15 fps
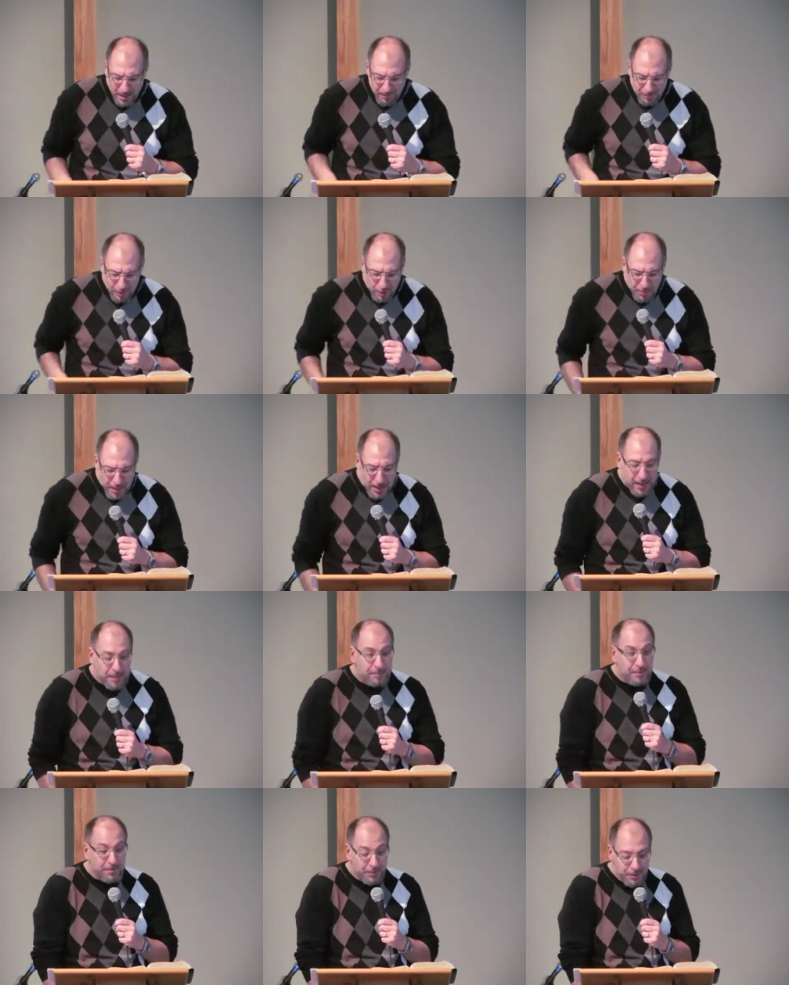If you go back
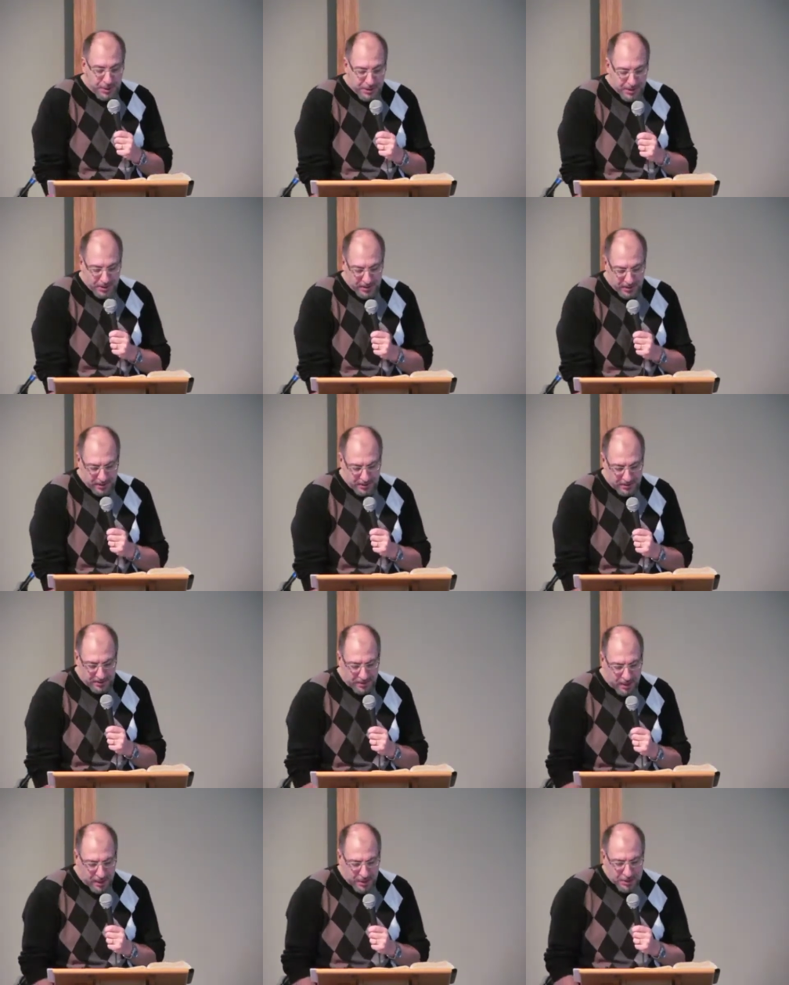up to verse sixteen, it
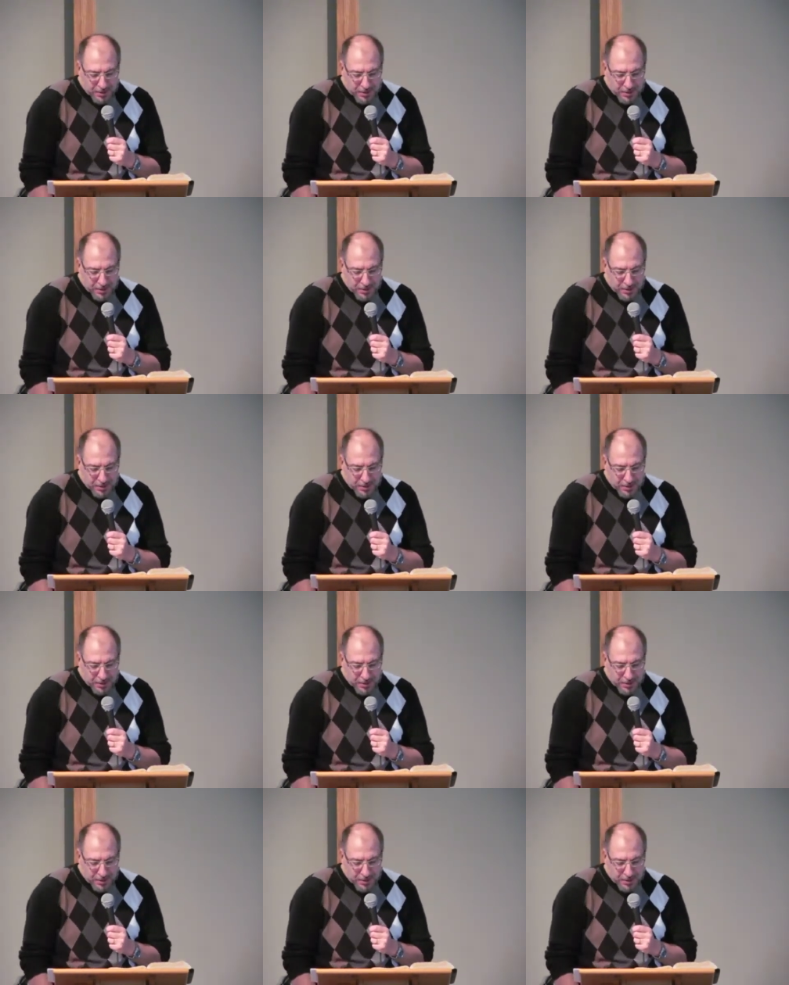says,